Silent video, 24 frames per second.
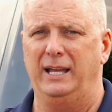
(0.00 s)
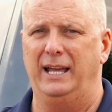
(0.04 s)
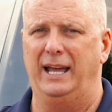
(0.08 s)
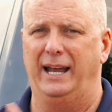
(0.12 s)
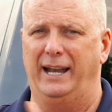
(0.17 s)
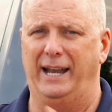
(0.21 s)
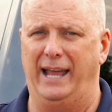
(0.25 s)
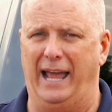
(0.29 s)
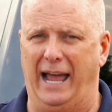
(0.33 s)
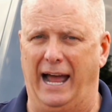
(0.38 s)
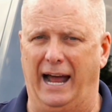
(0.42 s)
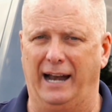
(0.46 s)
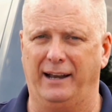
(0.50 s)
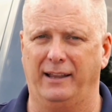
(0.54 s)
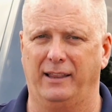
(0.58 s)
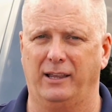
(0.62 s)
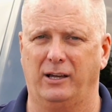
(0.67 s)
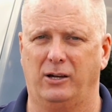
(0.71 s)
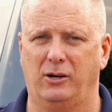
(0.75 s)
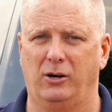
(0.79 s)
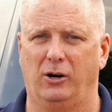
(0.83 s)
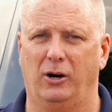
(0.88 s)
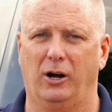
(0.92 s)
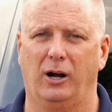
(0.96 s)
and out of the
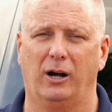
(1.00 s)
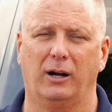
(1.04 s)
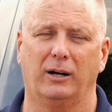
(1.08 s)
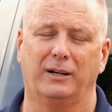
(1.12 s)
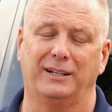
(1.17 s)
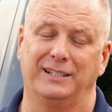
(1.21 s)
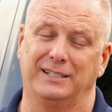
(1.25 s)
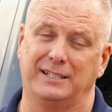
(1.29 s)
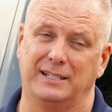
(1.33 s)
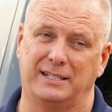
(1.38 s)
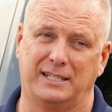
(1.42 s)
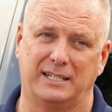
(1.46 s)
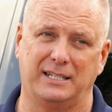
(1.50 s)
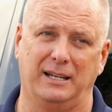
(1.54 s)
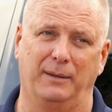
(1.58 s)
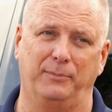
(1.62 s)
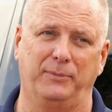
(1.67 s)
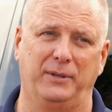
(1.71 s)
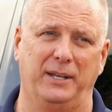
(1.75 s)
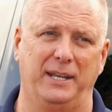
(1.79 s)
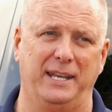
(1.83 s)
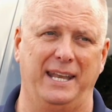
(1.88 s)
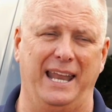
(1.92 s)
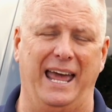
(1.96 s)
car, because it's
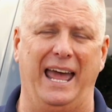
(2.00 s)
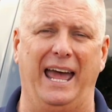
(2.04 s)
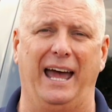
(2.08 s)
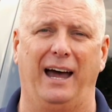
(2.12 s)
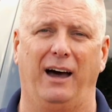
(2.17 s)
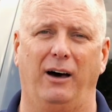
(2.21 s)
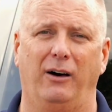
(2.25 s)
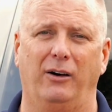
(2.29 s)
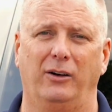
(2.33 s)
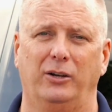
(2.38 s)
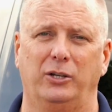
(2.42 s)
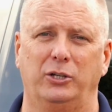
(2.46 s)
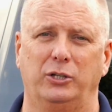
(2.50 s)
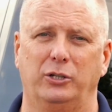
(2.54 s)
something now